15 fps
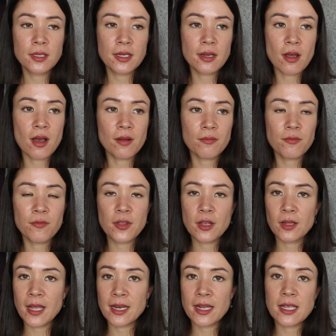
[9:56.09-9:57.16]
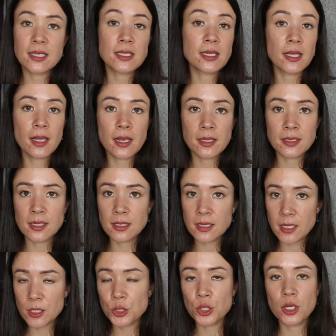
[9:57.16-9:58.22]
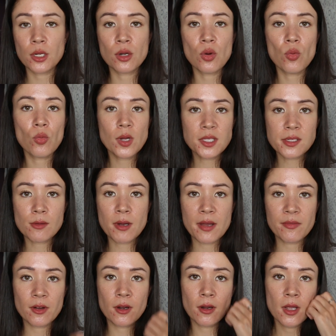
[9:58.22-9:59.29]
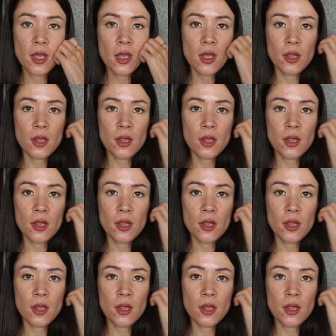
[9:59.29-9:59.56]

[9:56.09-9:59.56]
did not feel any stinging sensation whatsoever,